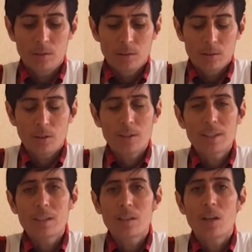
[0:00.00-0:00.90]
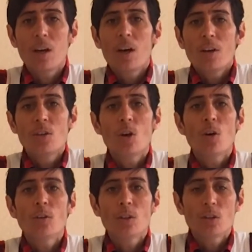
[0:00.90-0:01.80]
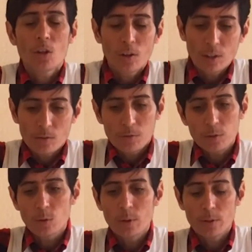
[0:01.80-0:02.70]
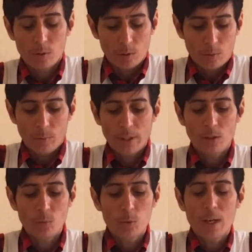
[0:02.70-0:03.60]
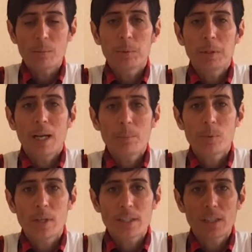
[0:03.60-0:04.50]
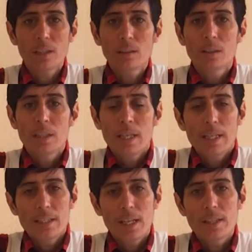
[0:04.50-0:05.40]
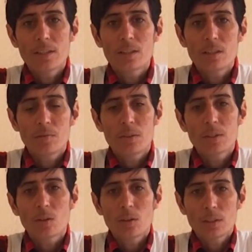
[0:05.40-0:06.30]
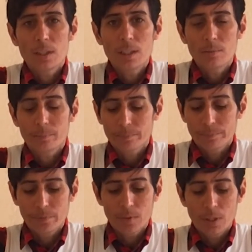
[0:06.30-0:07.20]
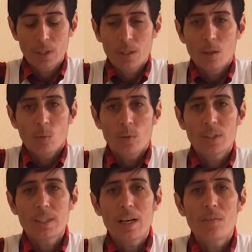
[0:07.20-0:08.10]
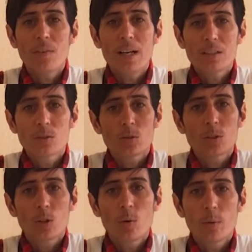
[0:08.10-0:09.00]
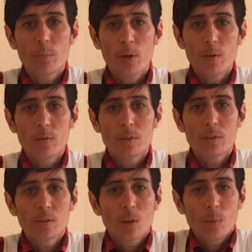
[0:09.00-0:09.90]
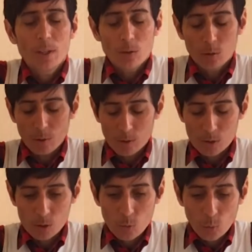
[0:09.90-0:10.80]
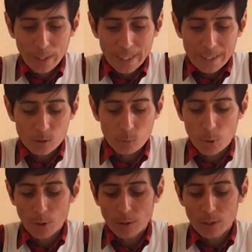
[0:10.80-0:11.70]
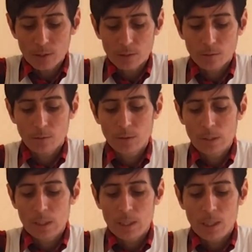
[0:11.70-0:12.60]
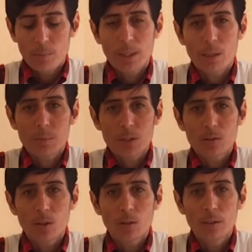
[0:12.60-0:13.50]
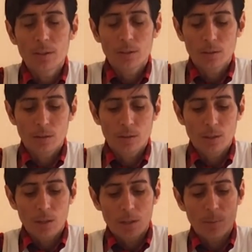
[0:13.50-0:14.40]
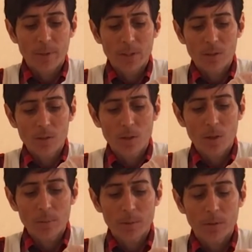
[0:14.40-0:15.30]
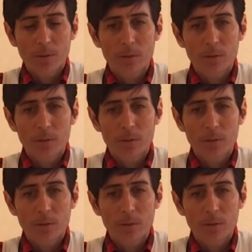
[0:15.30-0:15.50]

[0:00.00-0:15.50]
So this is a non-Newtonian fluid. When you apply pressure, it changes the viscosity, which is how fast or slow it moves. So when you squeeze or poke it, it becomes a solid. When you stop,